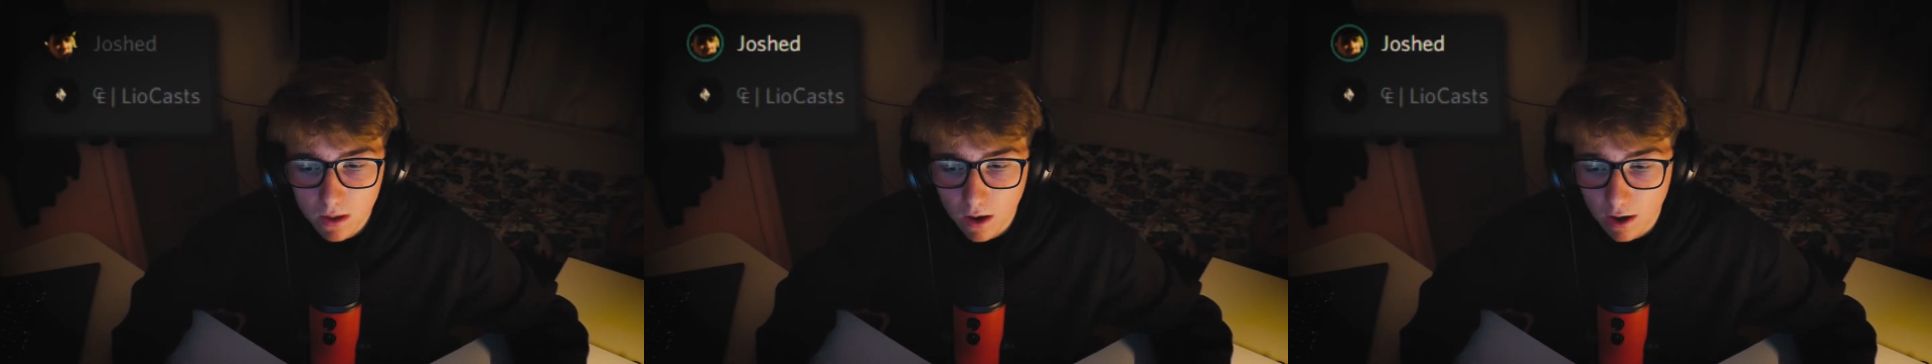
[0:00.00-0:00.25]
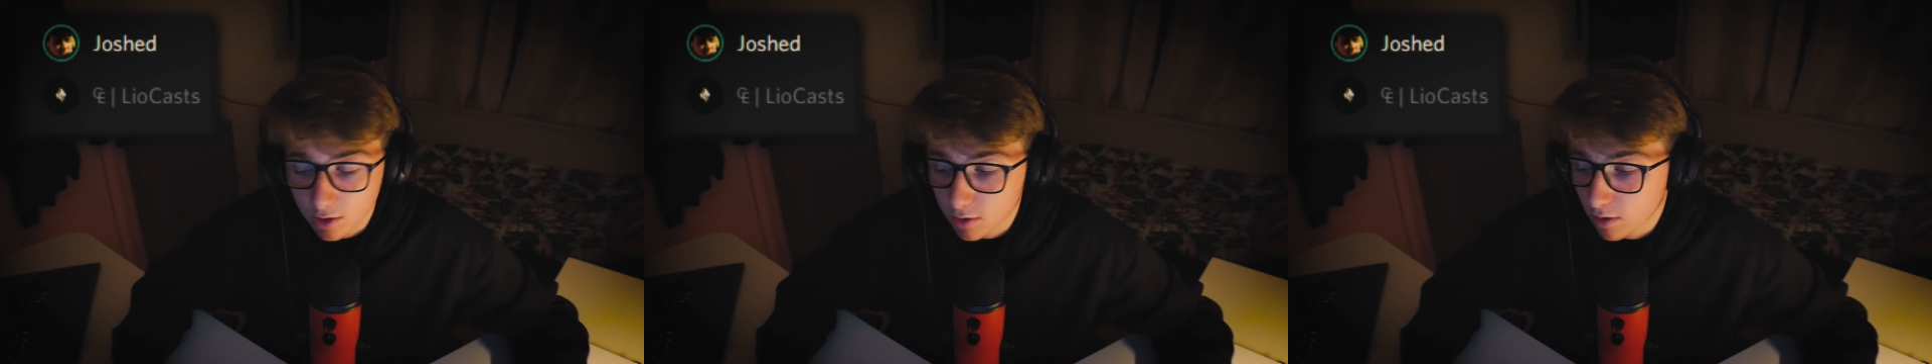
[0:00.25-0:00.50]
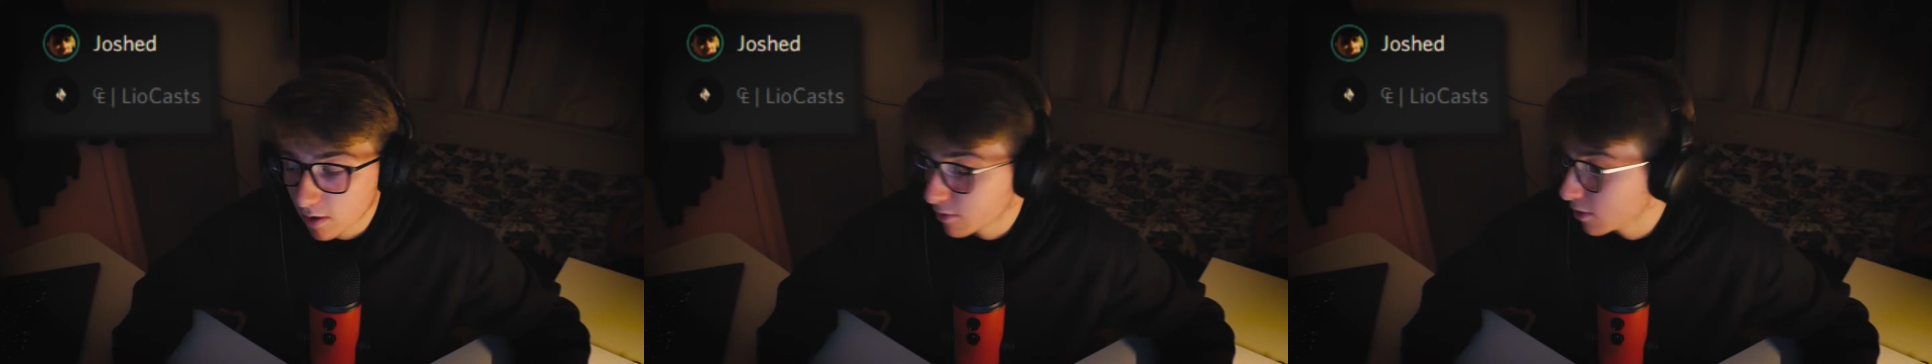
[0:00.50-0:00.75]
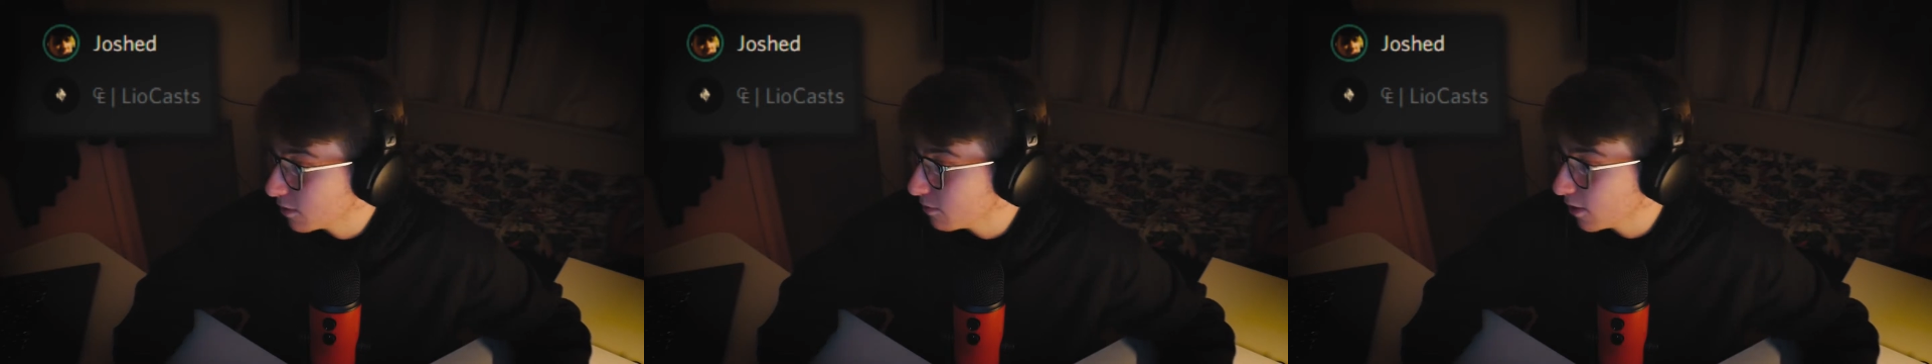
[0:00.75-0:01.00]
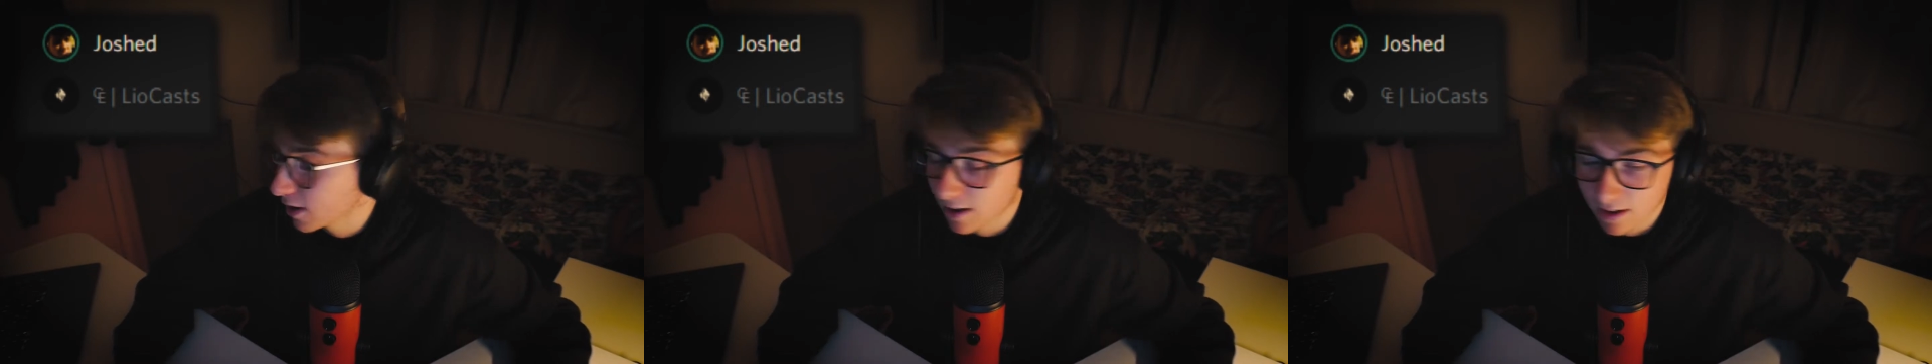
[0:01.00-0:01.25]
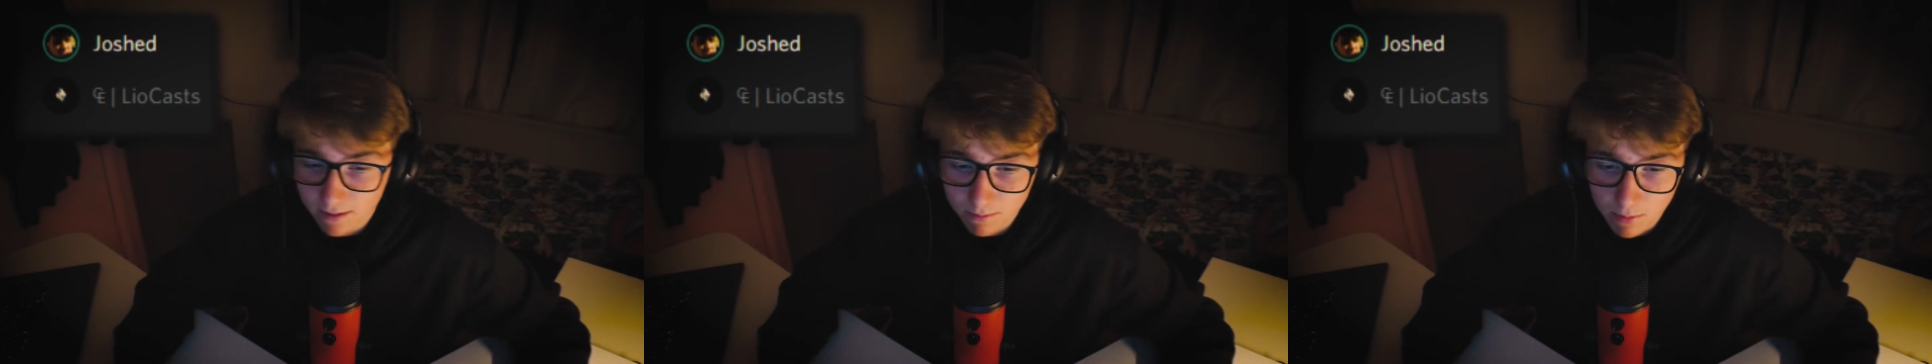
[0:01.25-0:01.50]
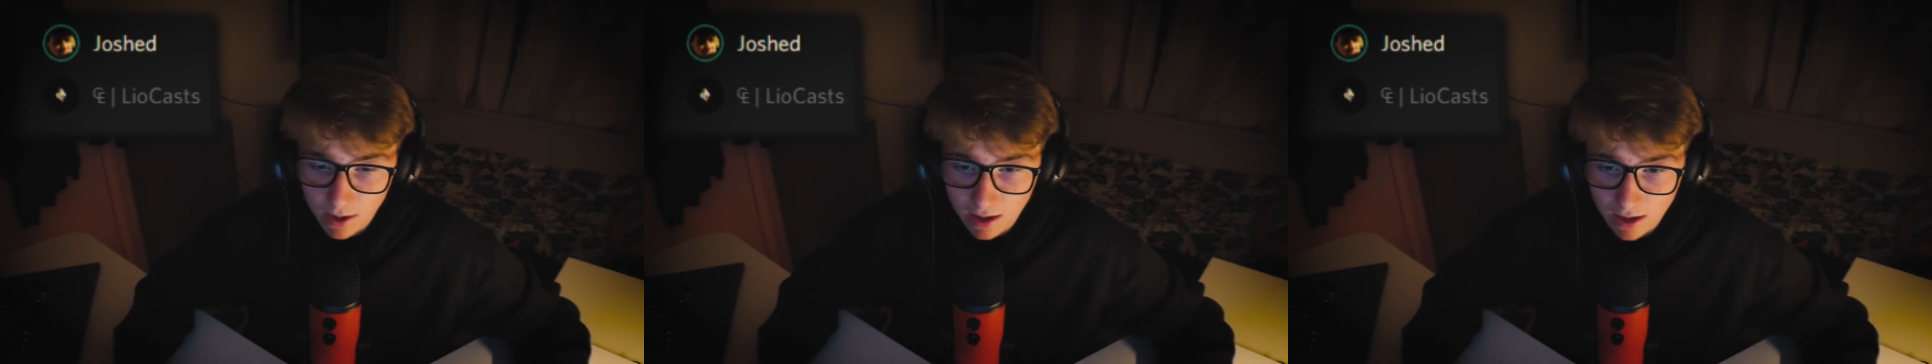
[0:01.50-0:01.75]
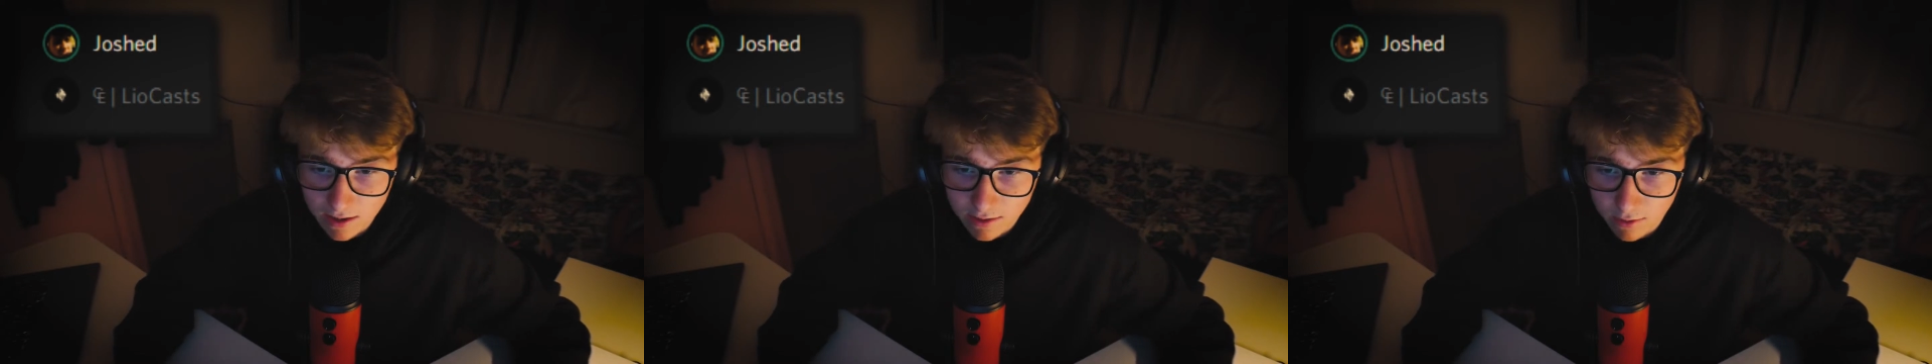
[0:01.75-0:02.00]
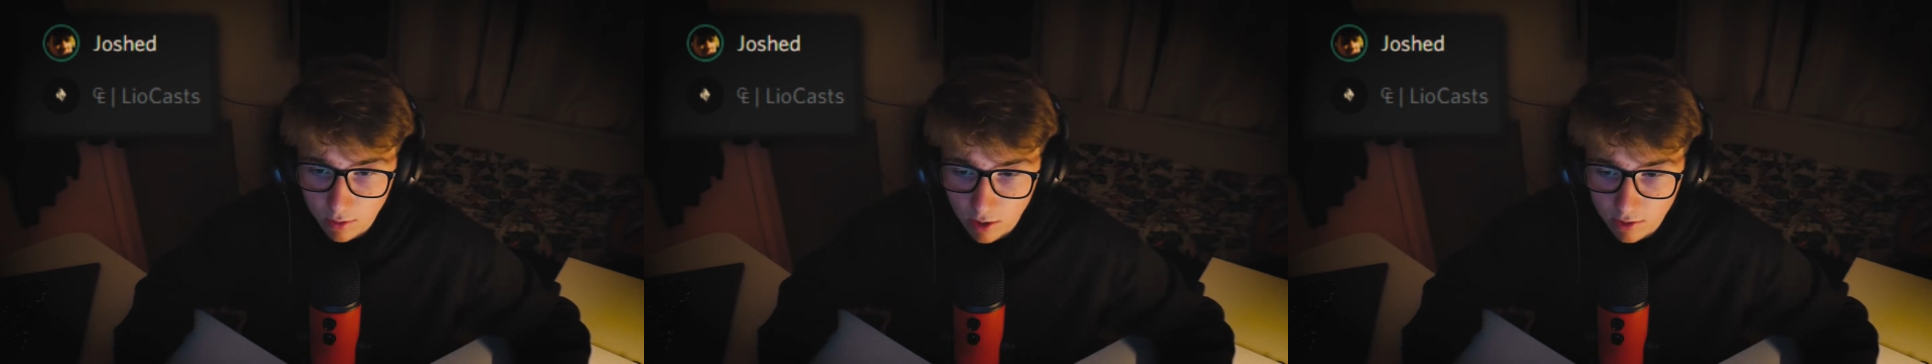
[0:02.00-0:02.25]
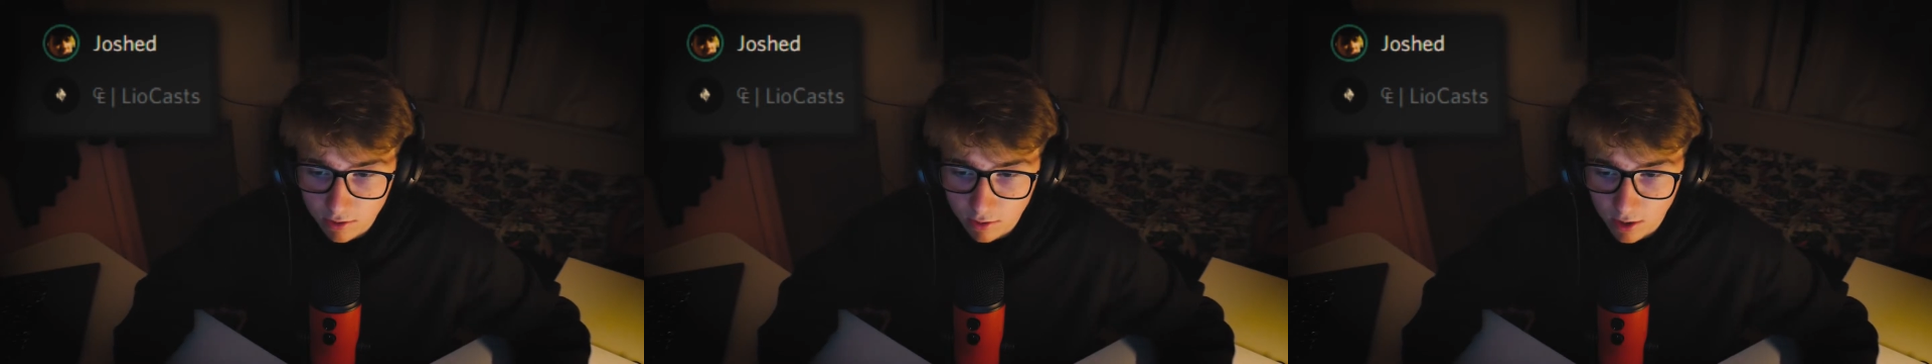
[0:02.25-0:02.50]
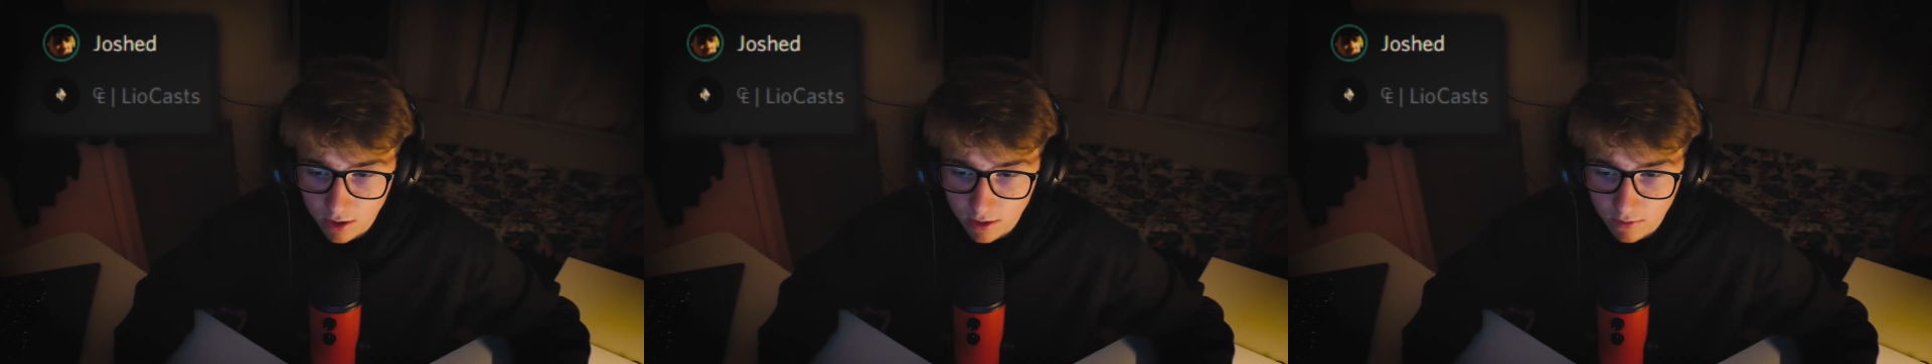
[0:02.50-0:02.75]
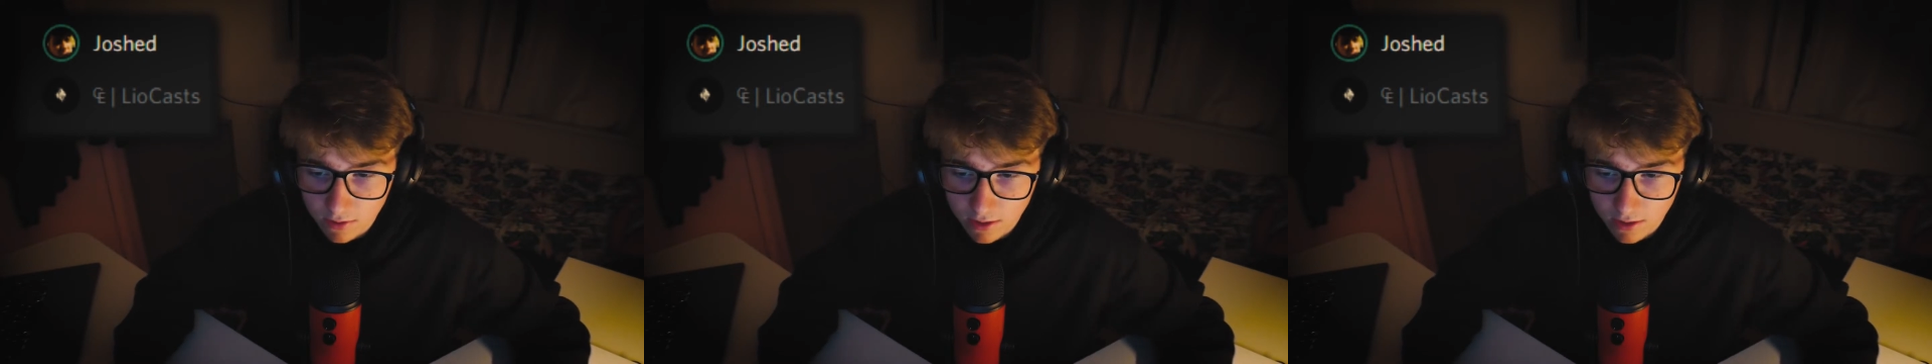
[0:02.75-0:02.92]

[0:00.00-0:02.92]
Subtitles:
I do. I've got a fucking big list of questions right here.